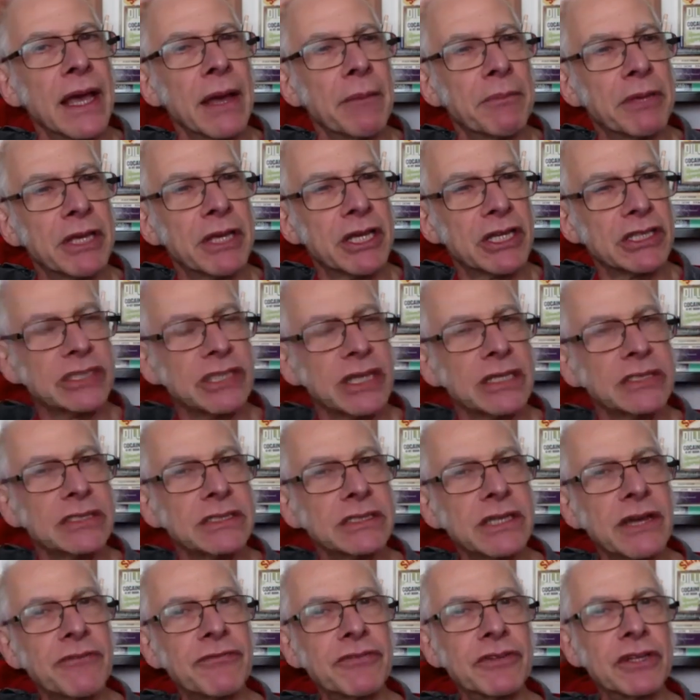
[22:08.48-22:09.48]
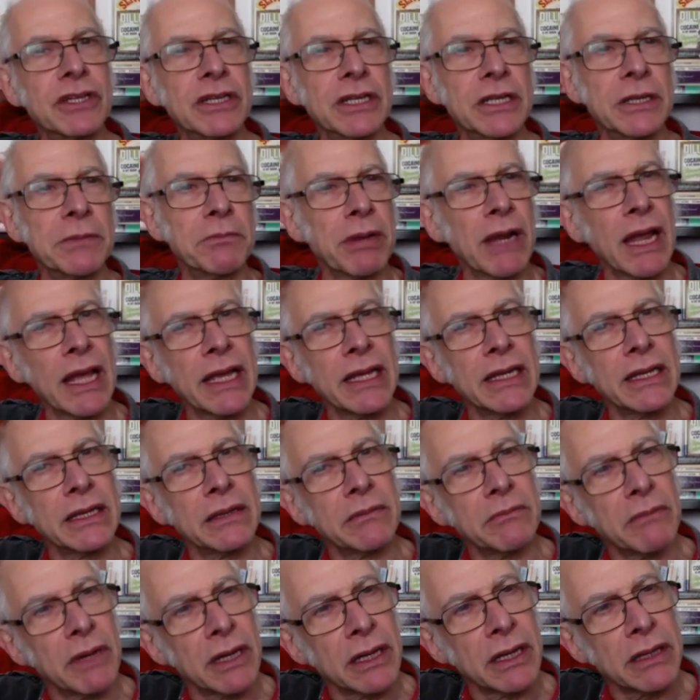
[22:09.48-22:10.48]
because I definitely played it.
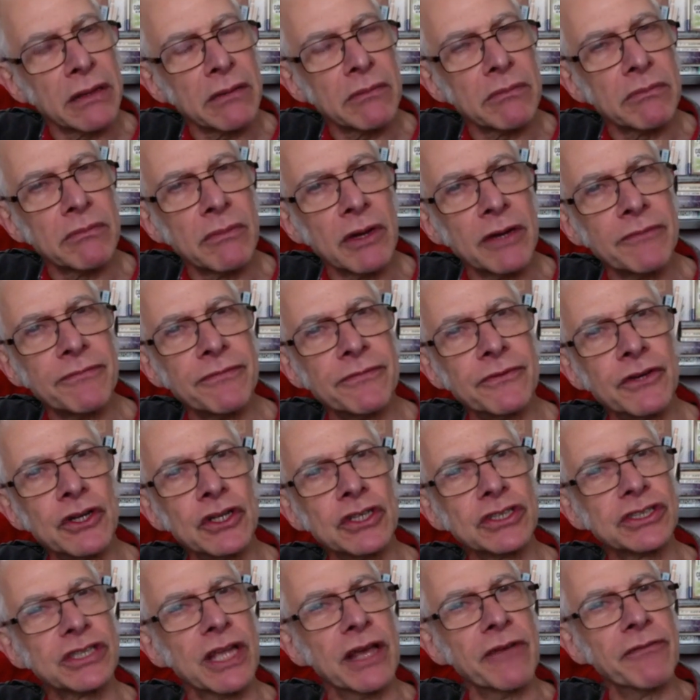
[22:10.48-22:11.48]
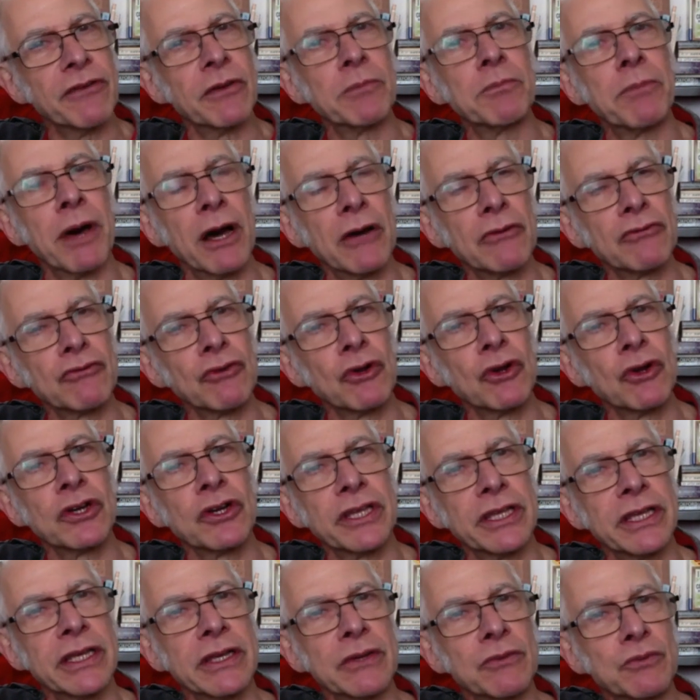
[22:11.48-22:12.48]
My first ever punk rock
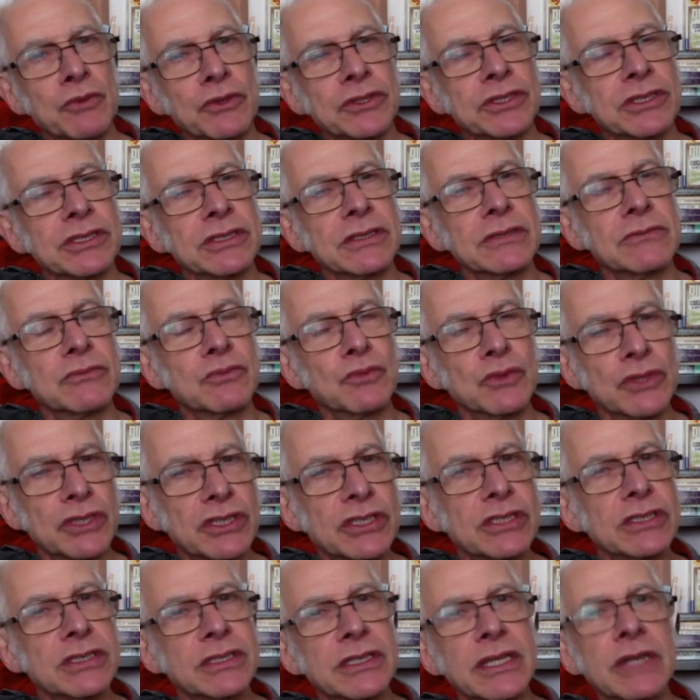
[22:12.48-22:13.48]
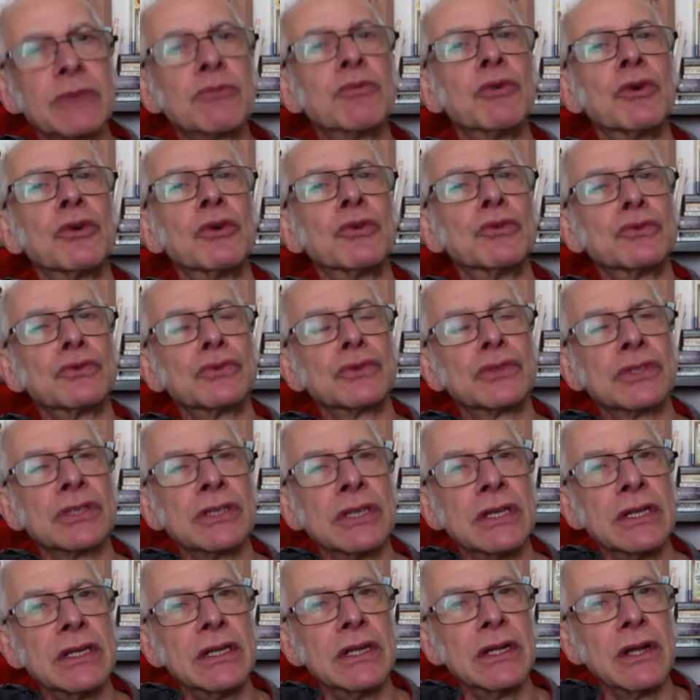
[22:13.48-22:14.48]
gig was at Dingwalls
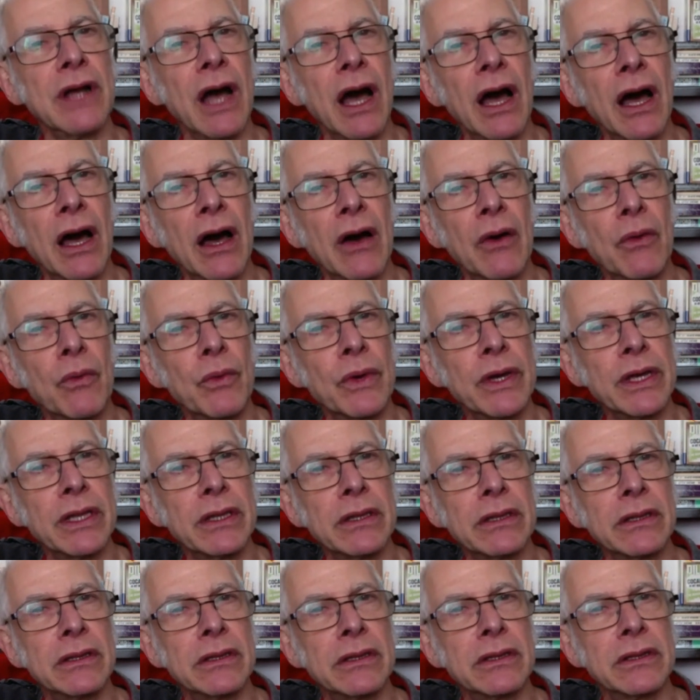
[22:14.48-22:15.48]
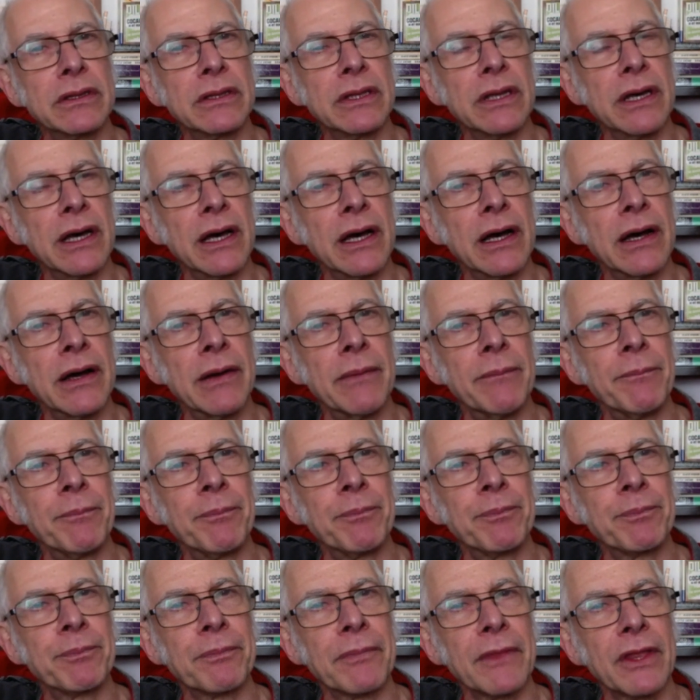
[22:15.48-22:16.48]
with the
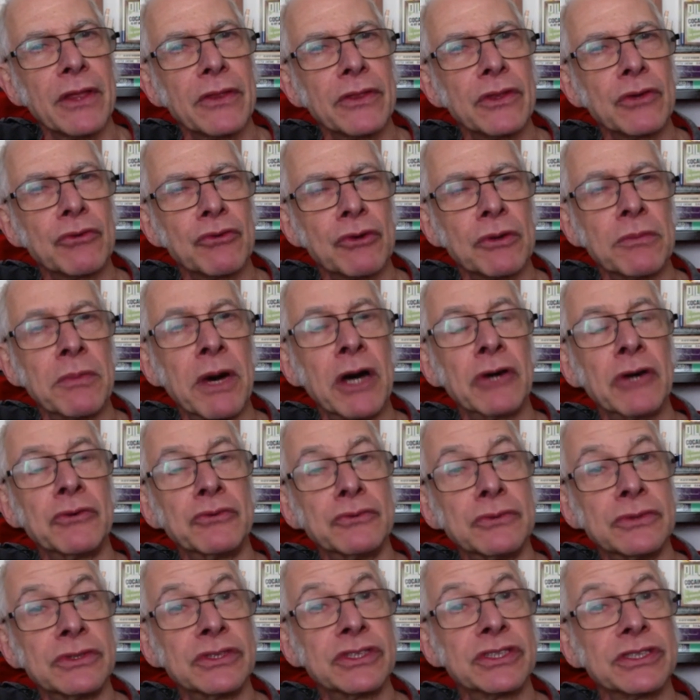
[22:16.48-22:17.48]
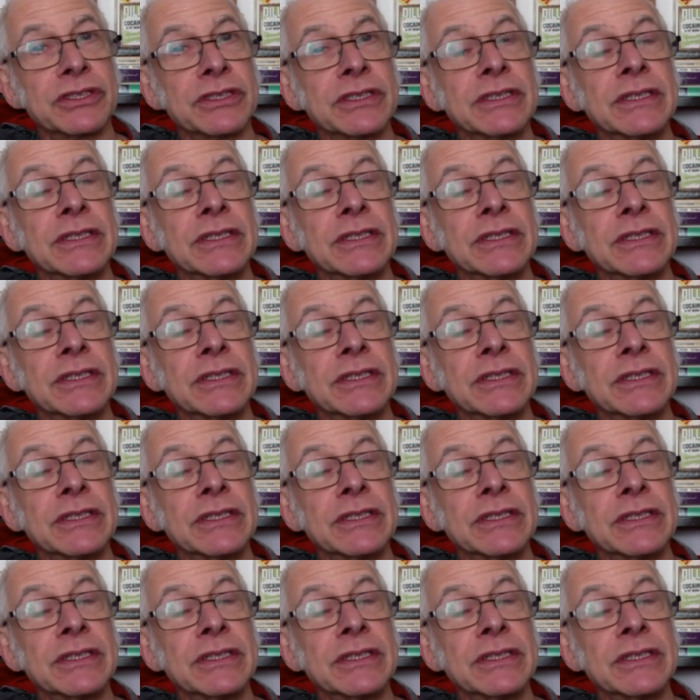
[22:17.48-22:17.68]
Ramones.